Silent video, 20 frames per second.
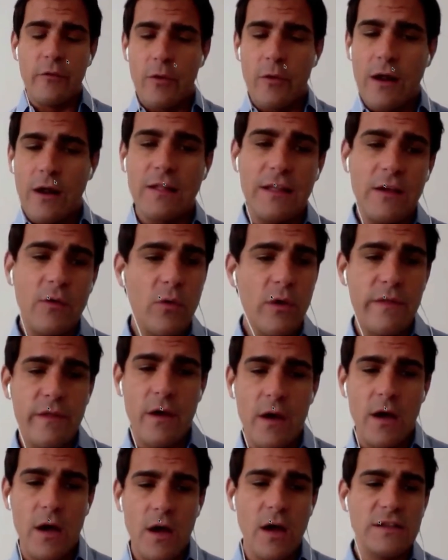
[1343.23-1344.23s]
directly with
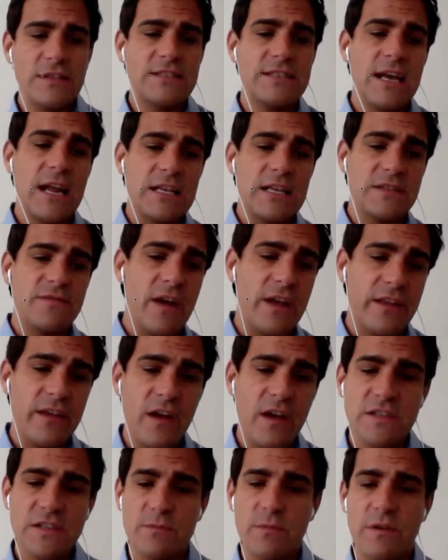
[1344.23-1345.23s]
unsatisfied
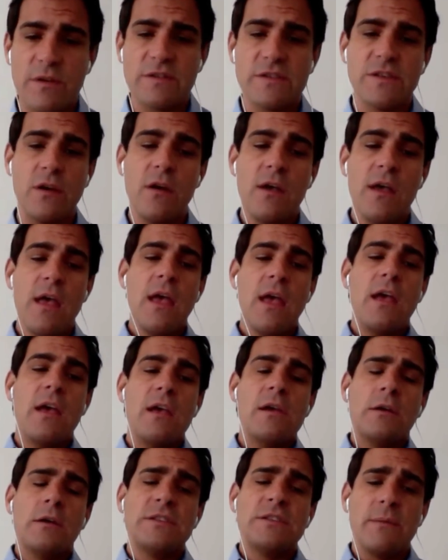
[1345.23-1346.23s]
customers. So
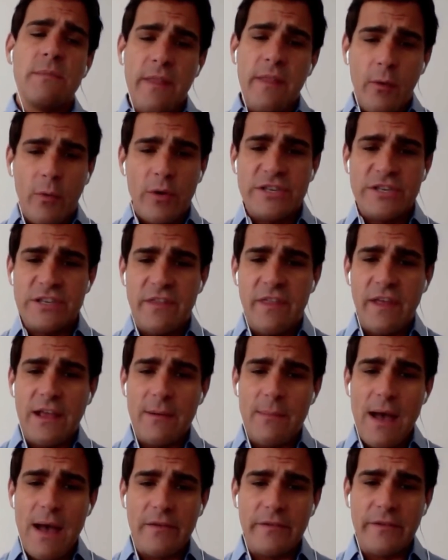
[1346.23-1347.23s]
something that we should think
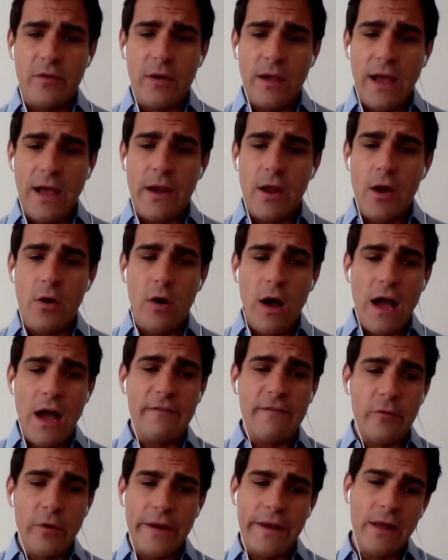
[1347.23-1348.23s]
about doing. I know
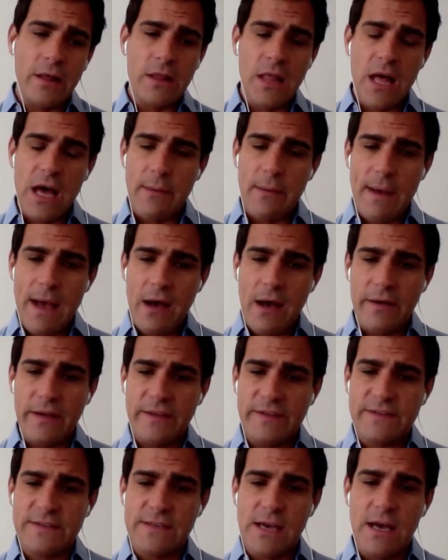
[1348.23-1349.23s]
I've written a lot about
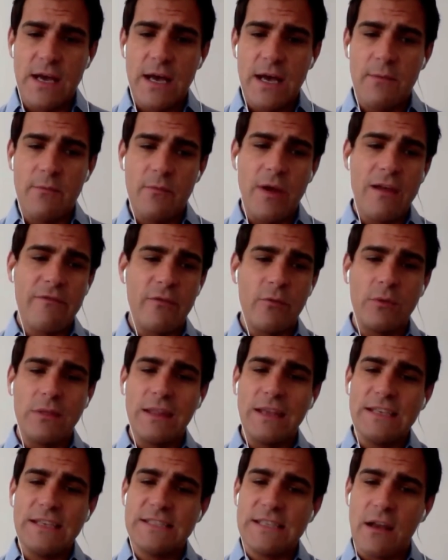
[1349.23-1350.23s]
it. We haven't
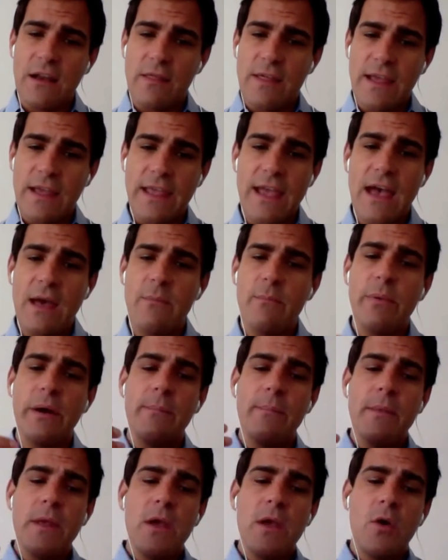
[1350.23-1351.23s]
released anything yet,
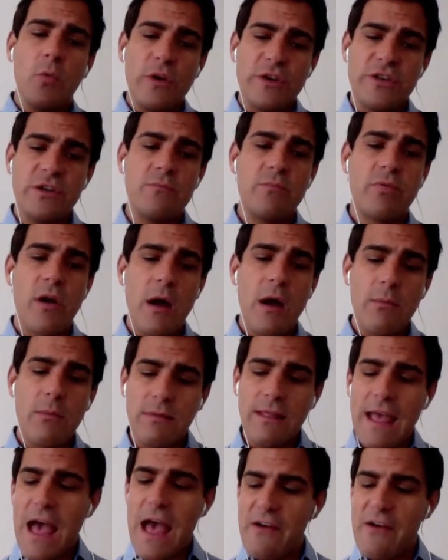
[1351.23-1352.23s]
but we should
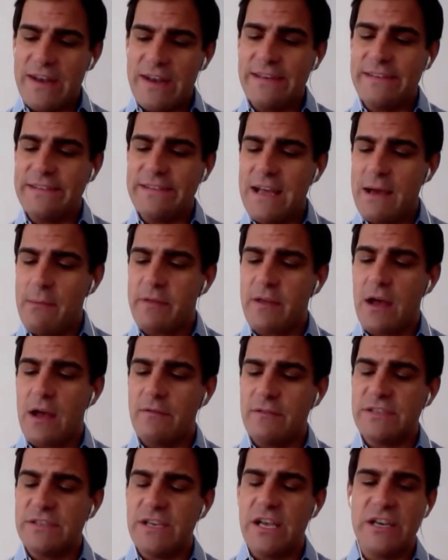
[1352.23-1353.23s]
probably have an in-depth
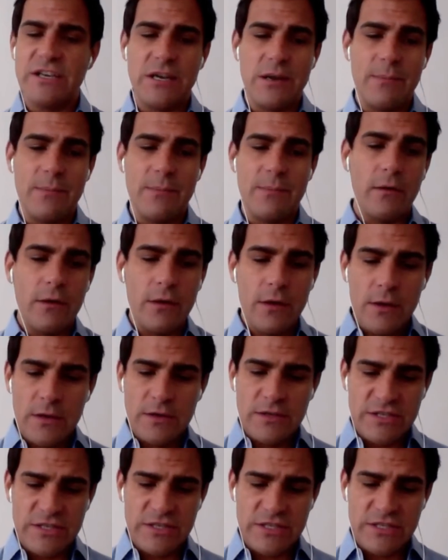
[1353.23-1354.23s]
conversation about
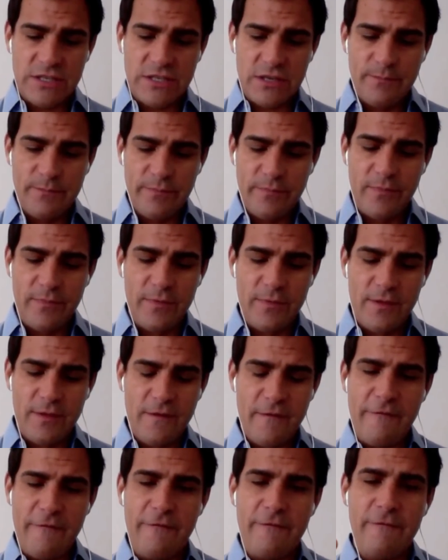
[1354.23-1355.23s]
just
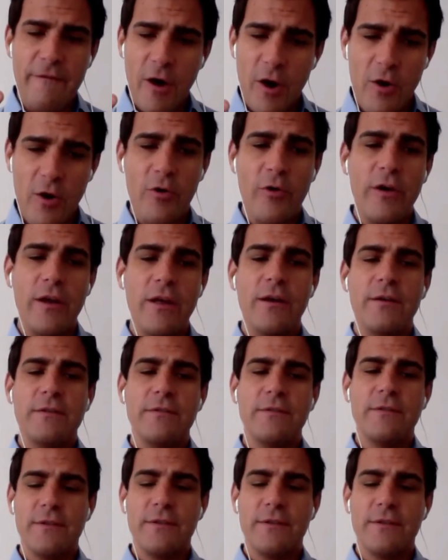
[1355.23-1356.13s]
phone,